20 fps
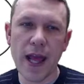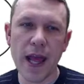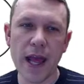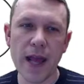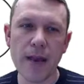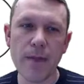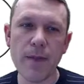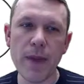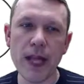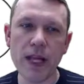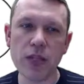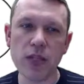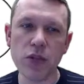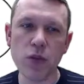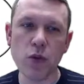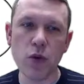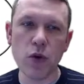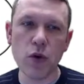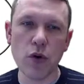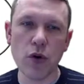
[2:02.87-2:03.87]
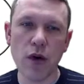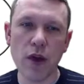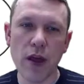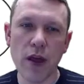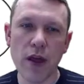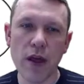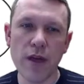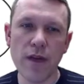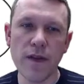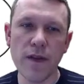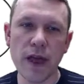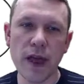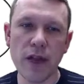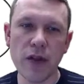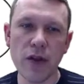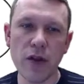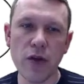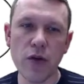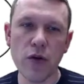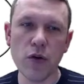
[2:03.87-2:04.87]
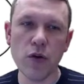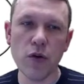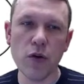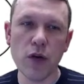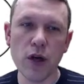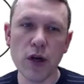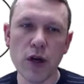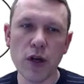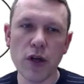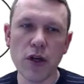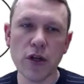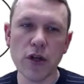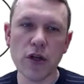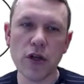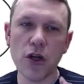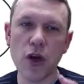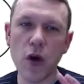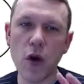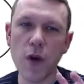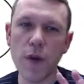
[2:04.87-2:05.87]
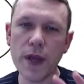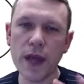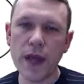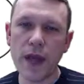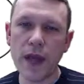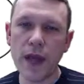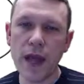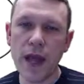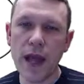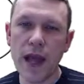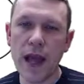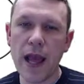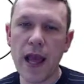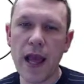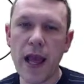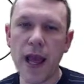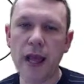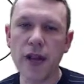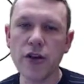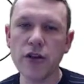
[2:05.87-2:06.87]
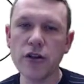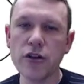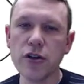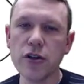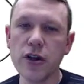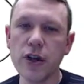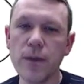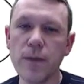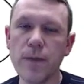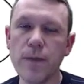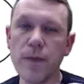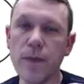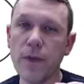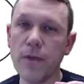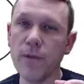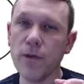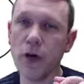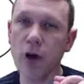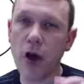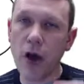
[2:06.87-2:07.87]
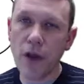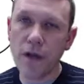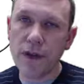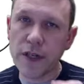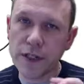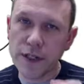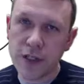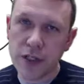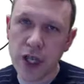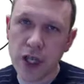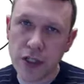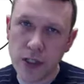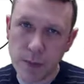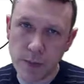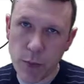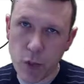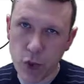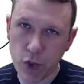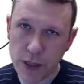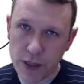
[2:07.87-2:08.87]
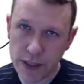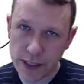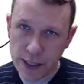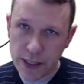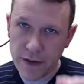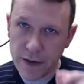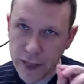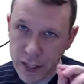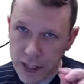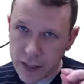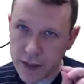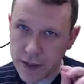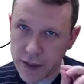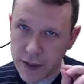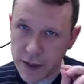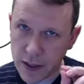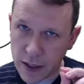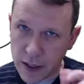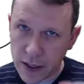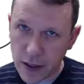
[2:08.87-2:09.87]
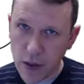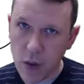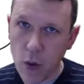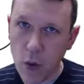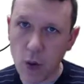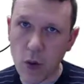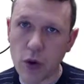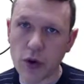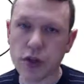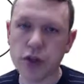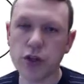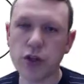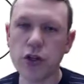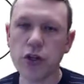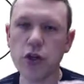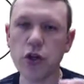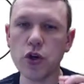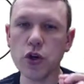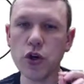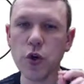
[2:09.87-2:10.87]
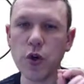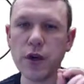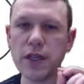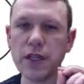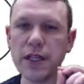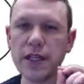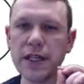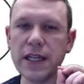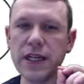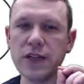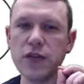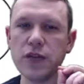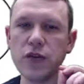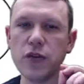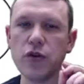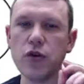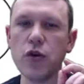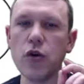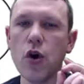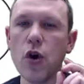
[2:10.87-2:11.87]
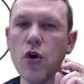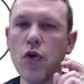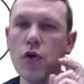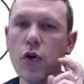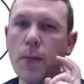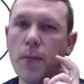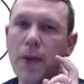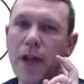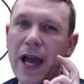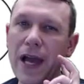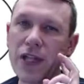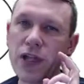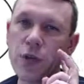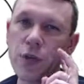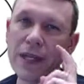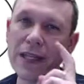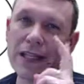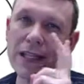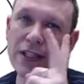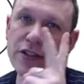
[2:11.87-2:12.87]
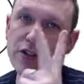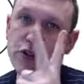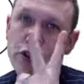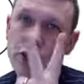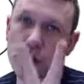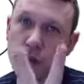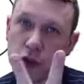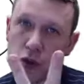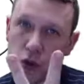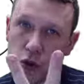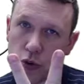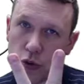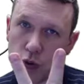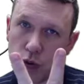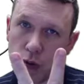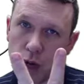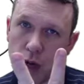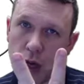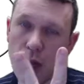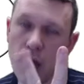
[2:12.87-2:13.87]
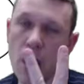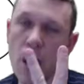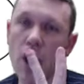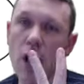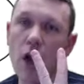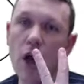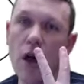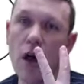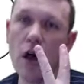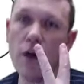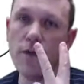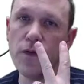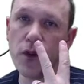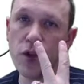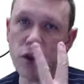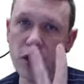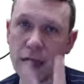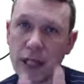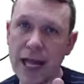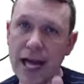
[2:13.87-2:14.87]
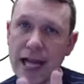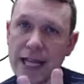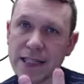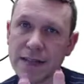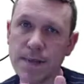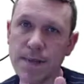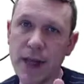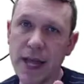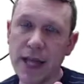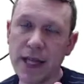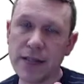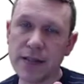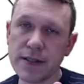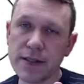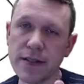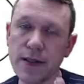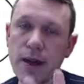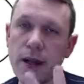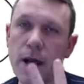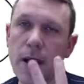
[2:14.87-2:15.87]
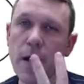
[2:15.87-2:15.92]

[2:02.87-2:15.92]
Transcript: and make sure that you go in and you're going to, for all the discussion boards in this course, you're going to need to reply to at least two of your classmates'